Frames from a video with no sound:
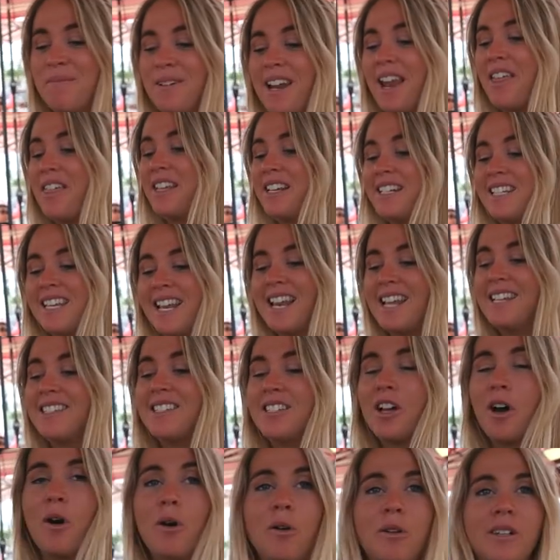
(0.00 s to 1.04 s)
But I think today's
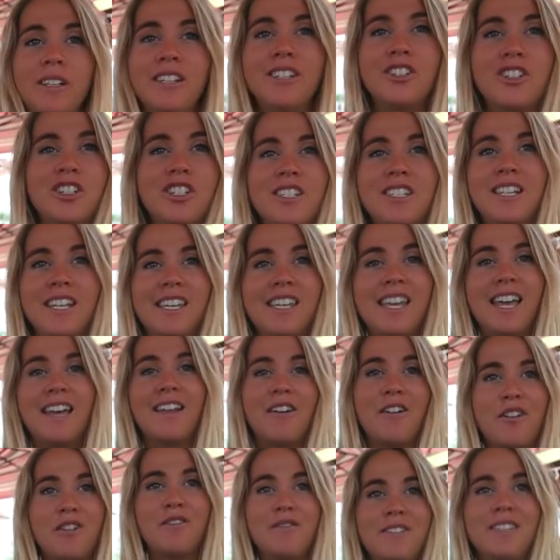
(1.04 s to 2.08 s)
goal is just to
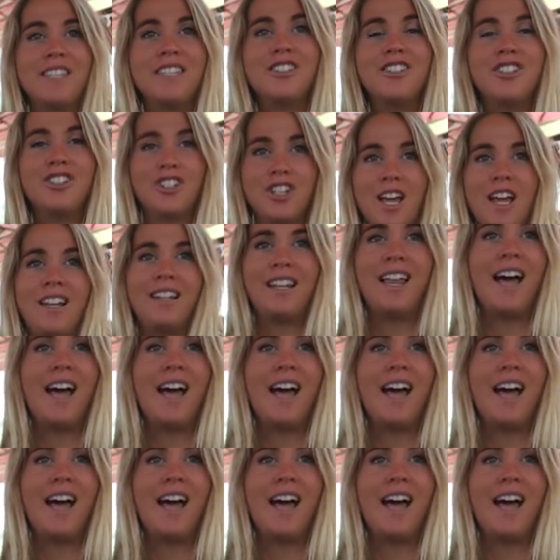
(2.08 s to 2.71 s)
get over this jet